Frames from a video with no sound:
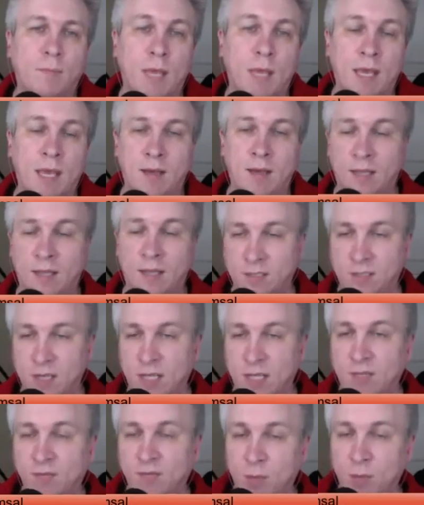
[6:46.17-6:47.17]
and it's
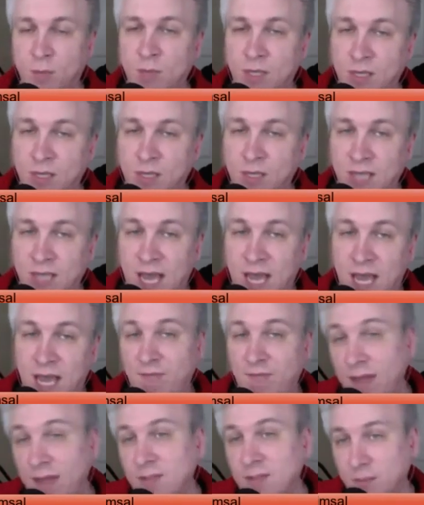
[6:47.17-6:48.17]
nice for me because I
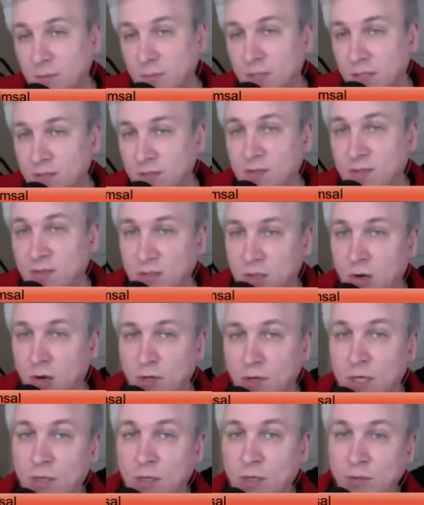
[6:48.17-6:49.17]
find some of these things
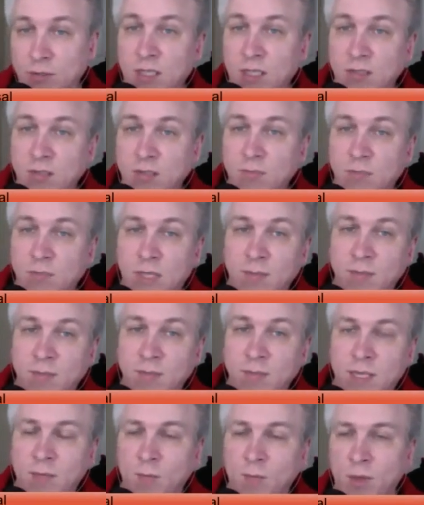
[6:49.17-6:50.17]
hard to understand
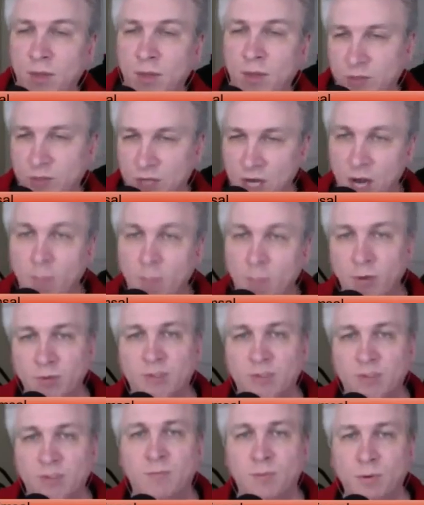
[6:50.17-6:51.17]
sometimes. And when there's
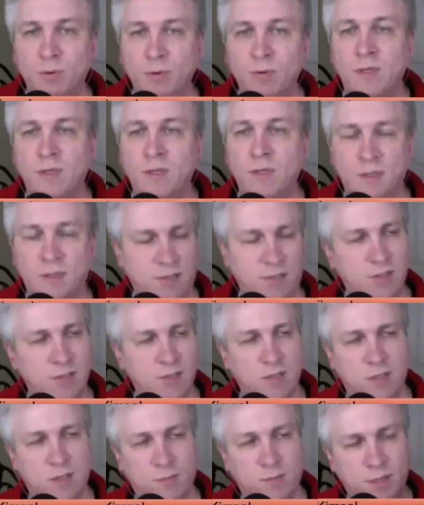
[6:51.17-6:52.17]
numbers to prove it, this has
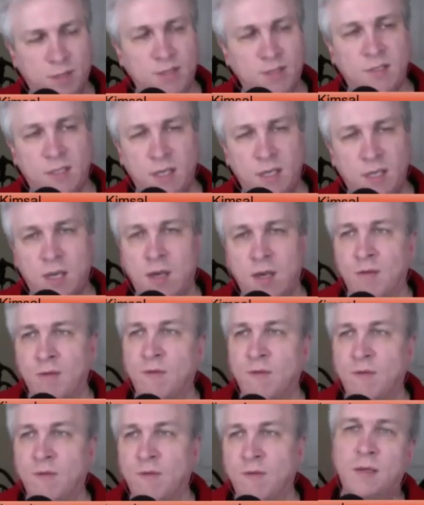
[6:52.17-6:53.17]
a complexity
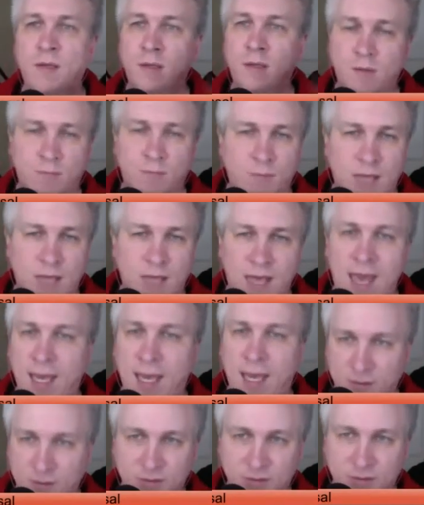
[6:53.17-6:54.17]
of
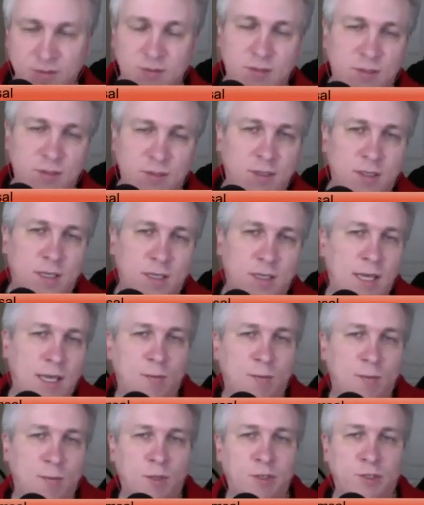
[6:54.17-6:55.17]
X,
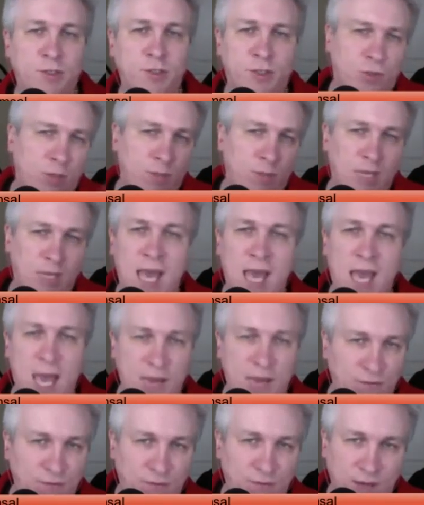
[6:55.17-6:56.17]
and it really should only be
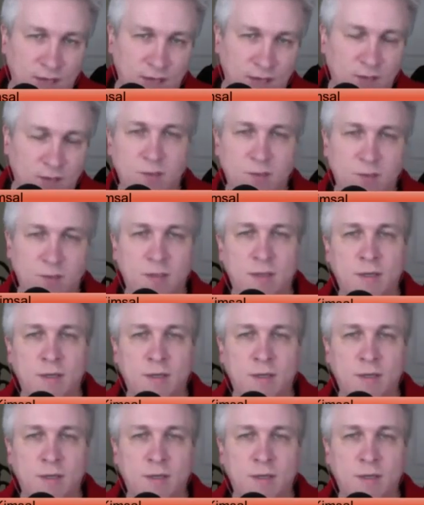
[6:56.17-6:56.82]
half of X.